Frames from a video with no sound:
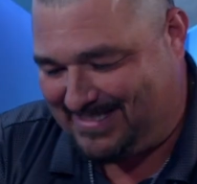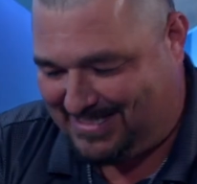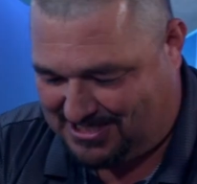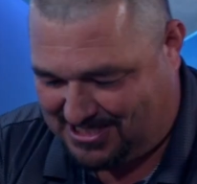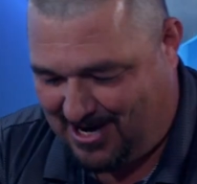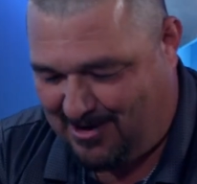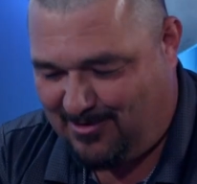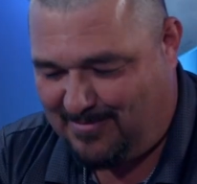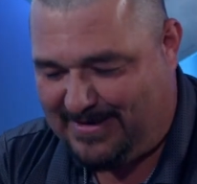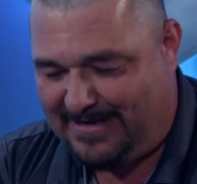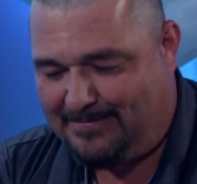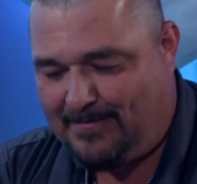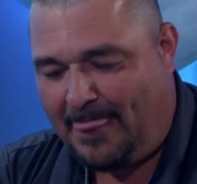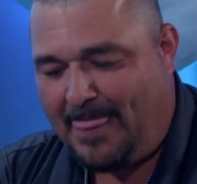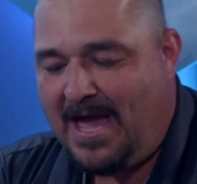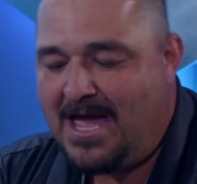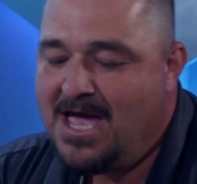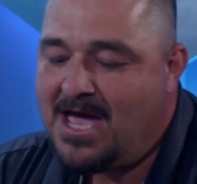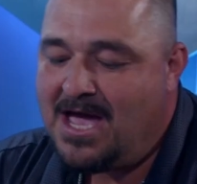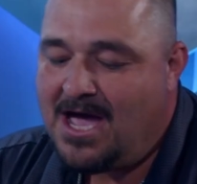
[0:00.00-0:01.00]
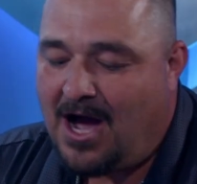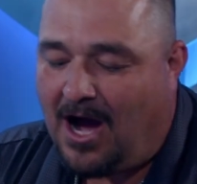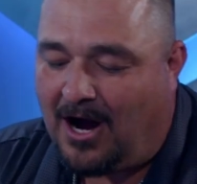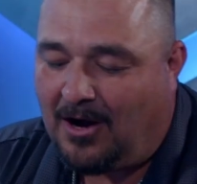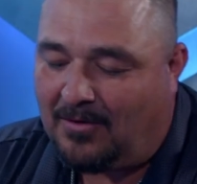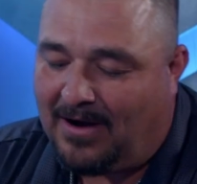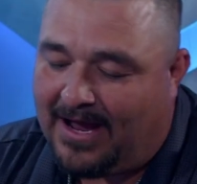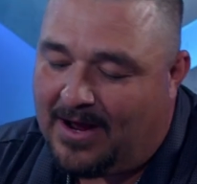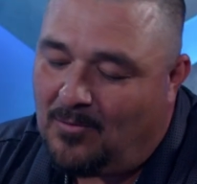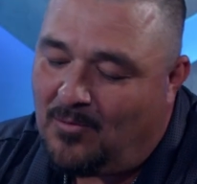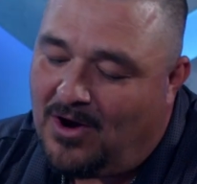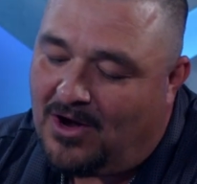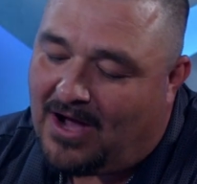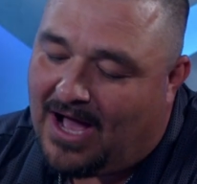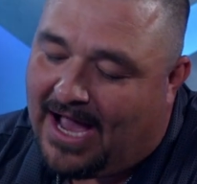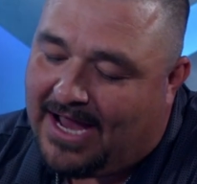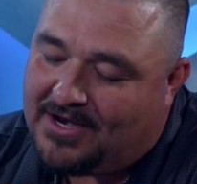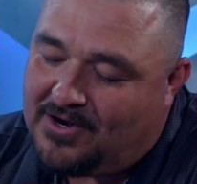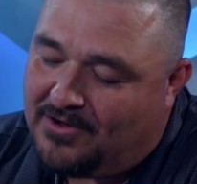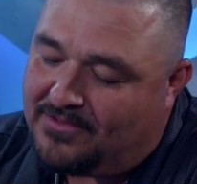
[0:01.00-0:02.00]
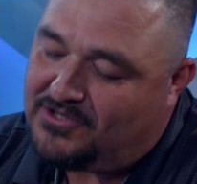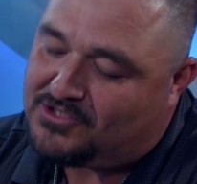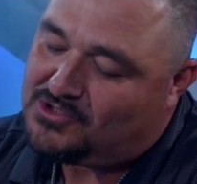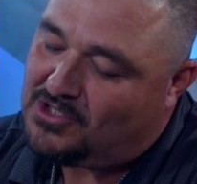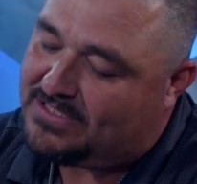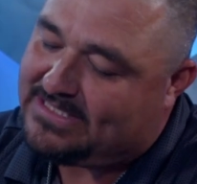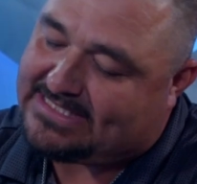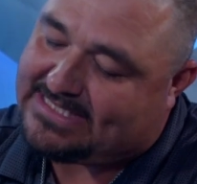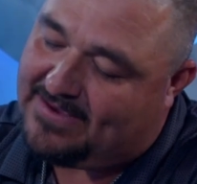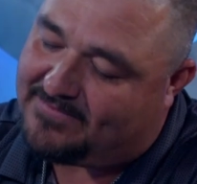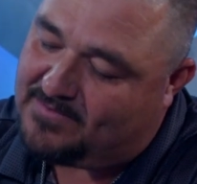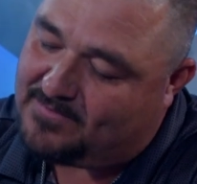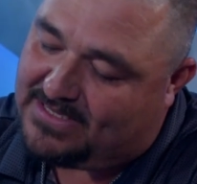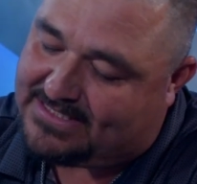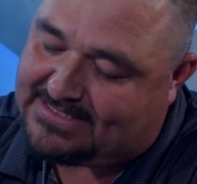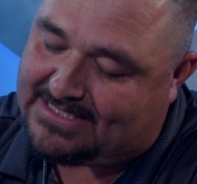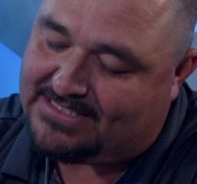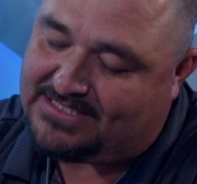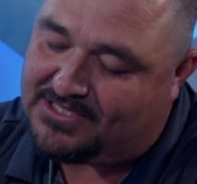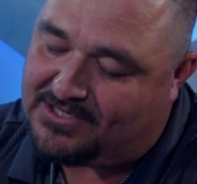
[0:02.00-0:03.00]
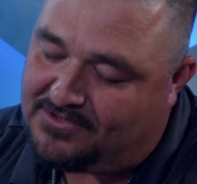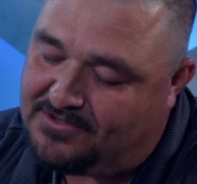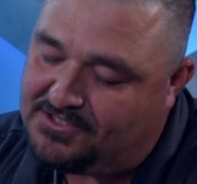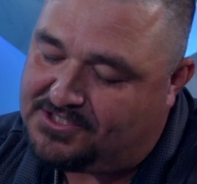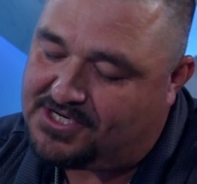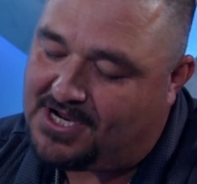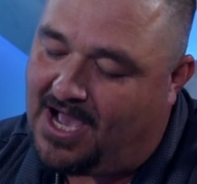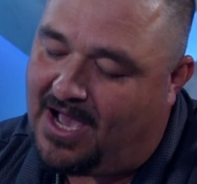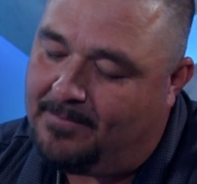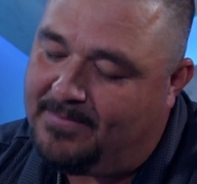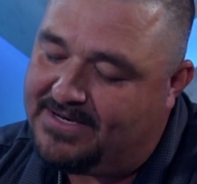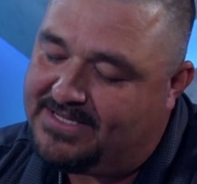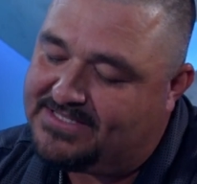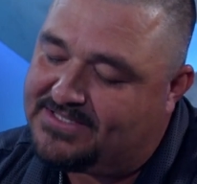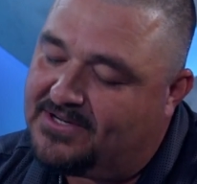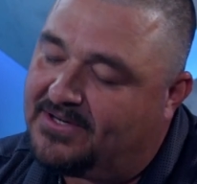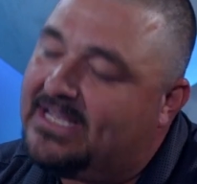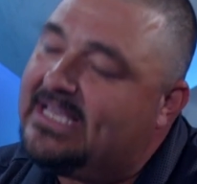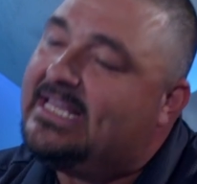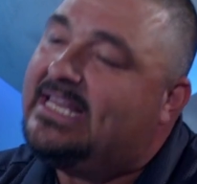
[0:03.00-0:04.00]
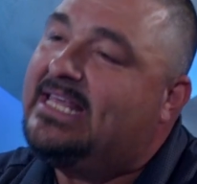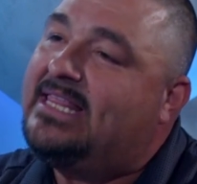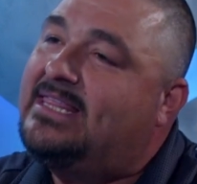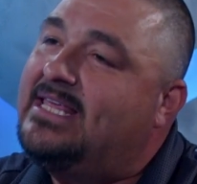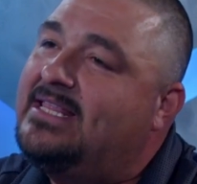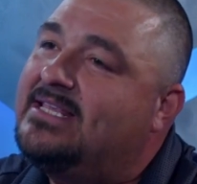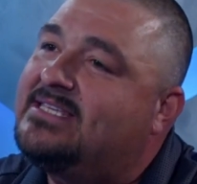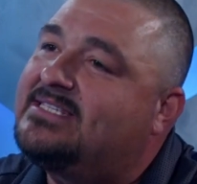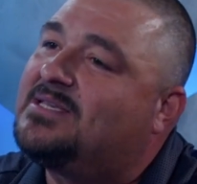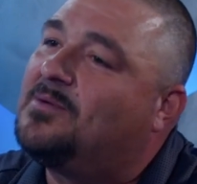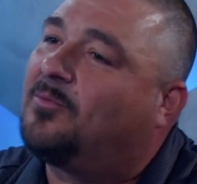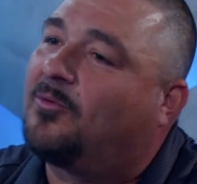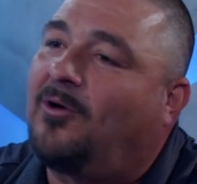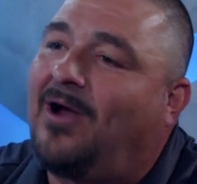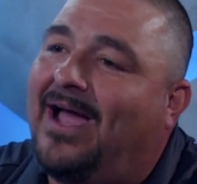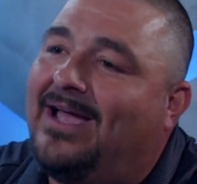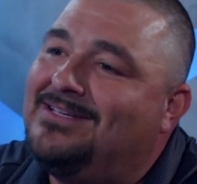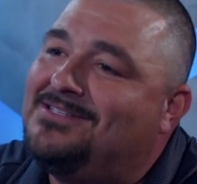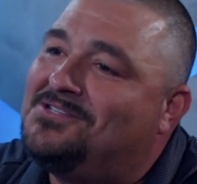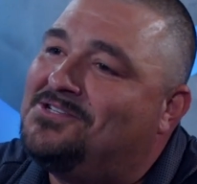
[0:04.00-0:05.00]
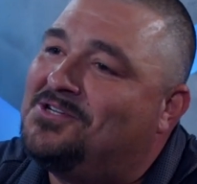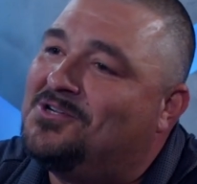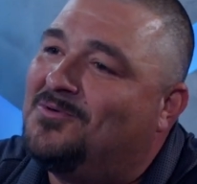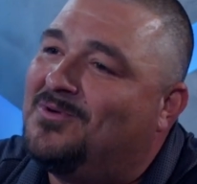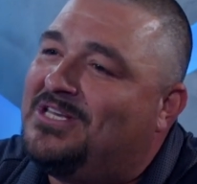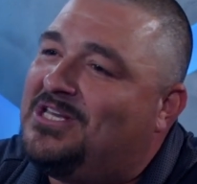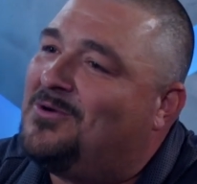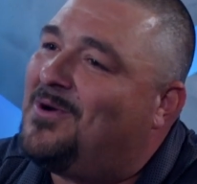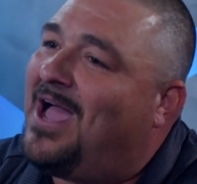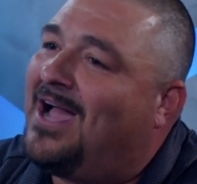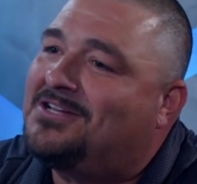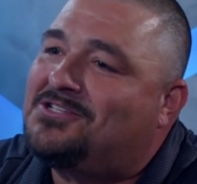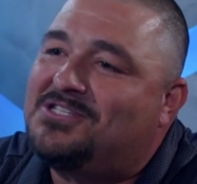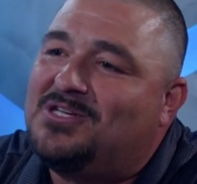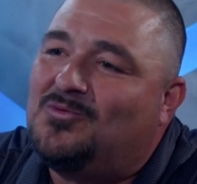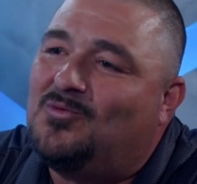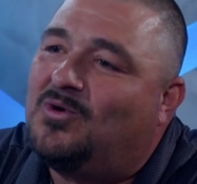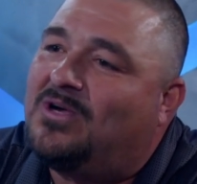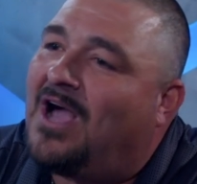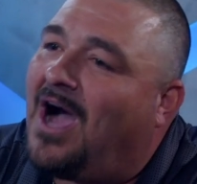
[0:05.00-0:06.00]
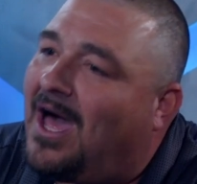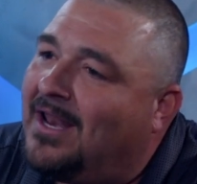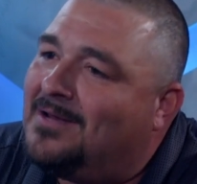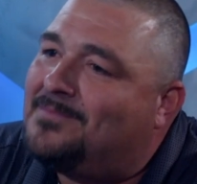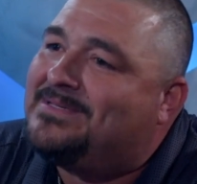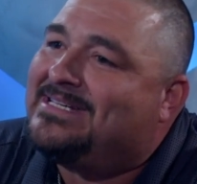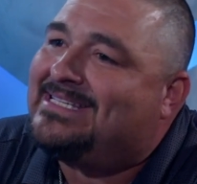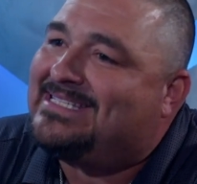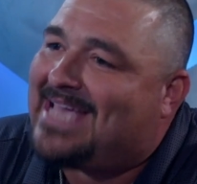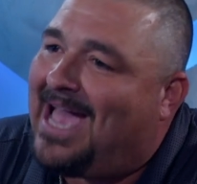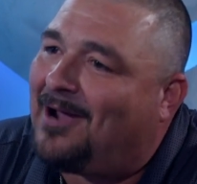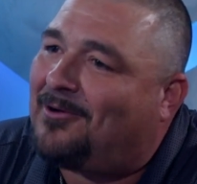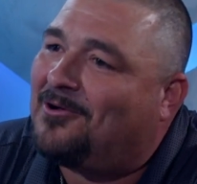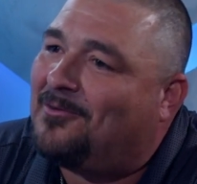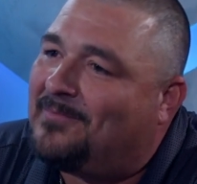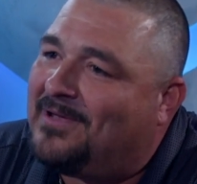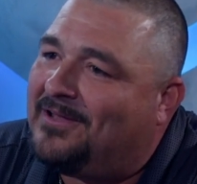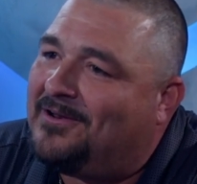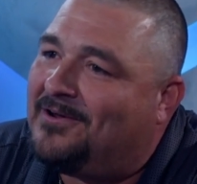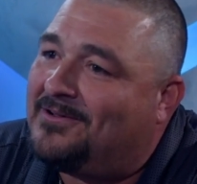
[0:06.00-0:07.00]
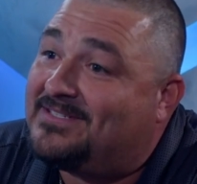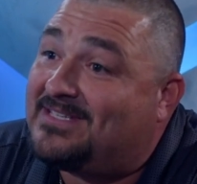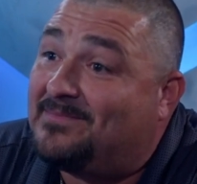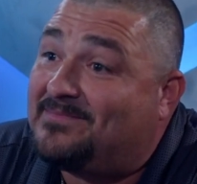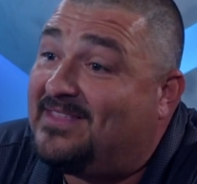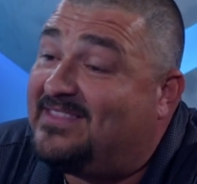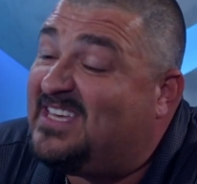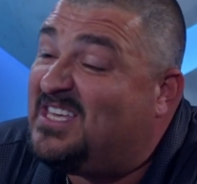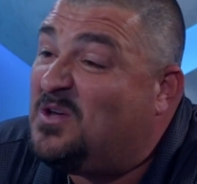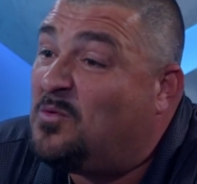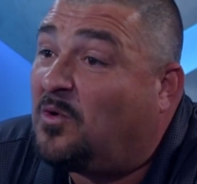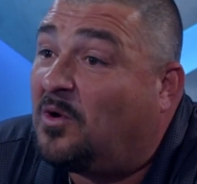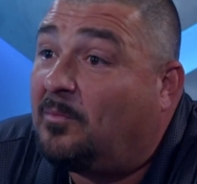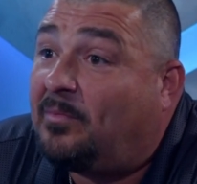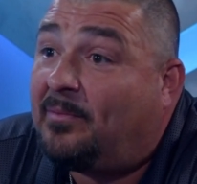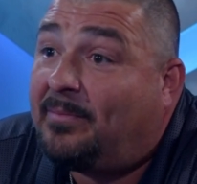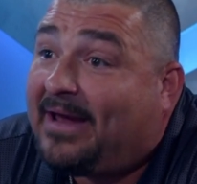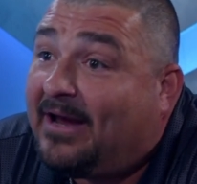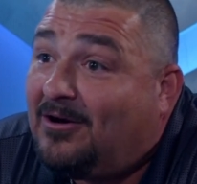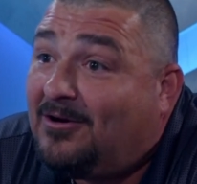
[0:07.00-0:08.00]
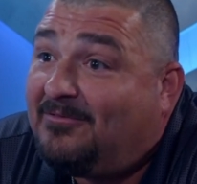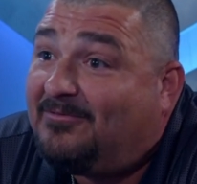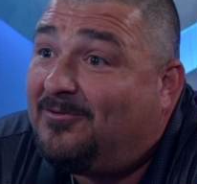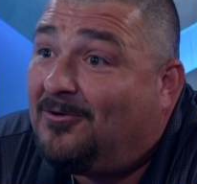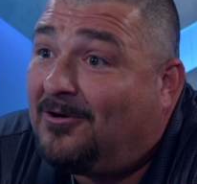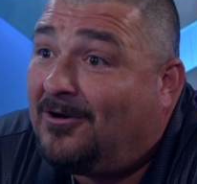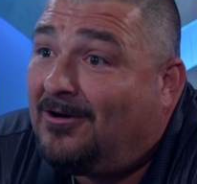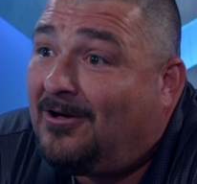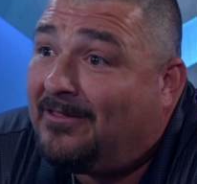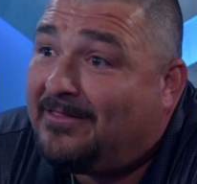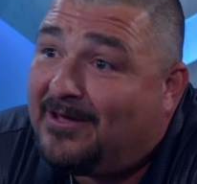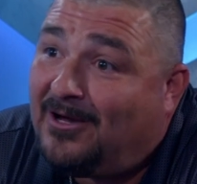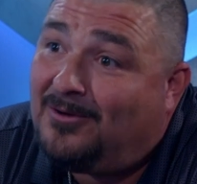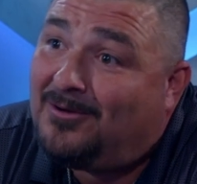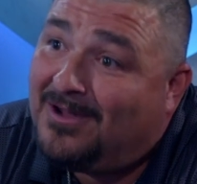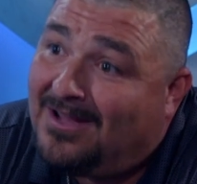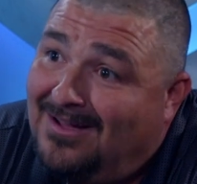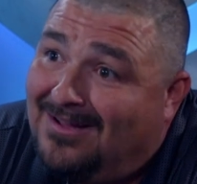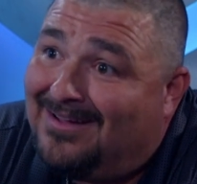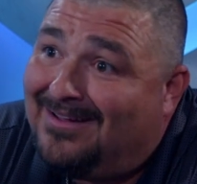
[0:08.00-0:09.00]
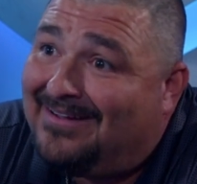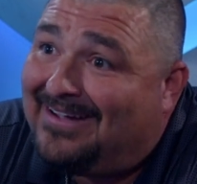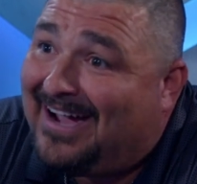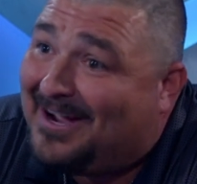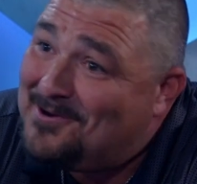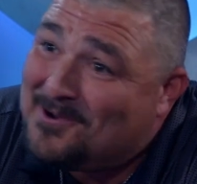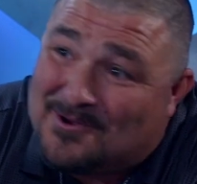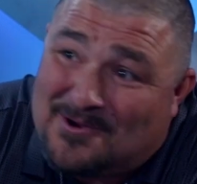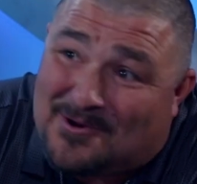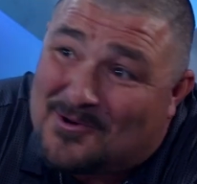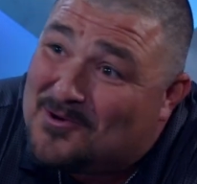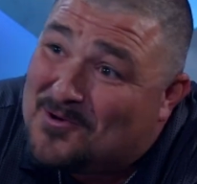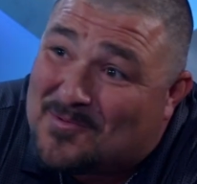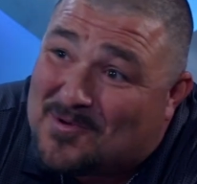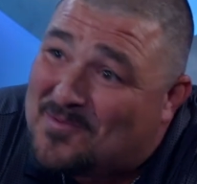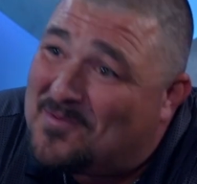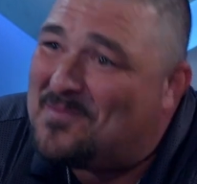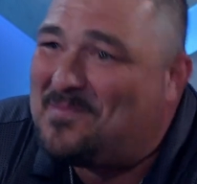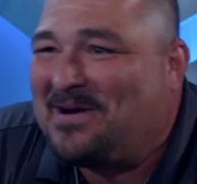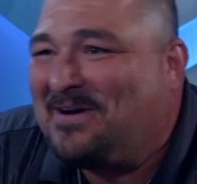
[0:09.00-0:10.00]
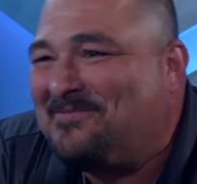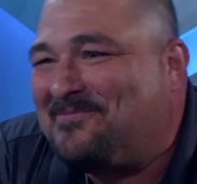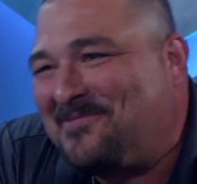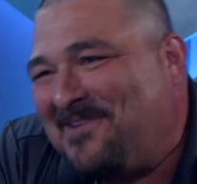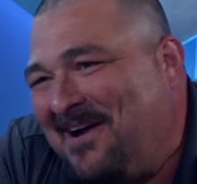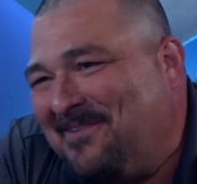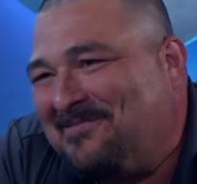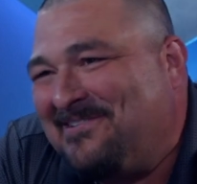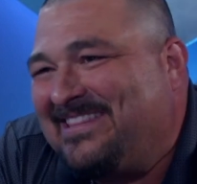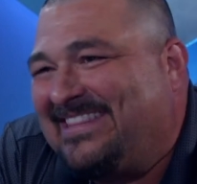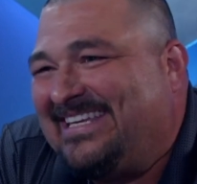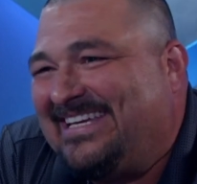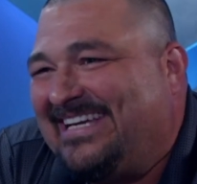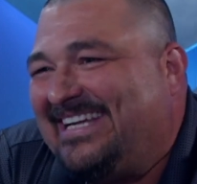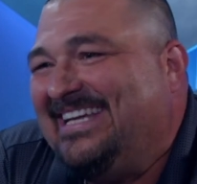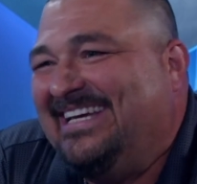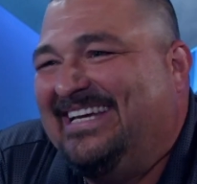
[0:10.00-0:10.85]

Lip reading: Jeremy. All right. Well, I know that you're only 7 months into your new job, but is there anything that surprised you when you actually got up to Sacramento? Something that you weren't prepared for, although I know you're uber prepared for everything.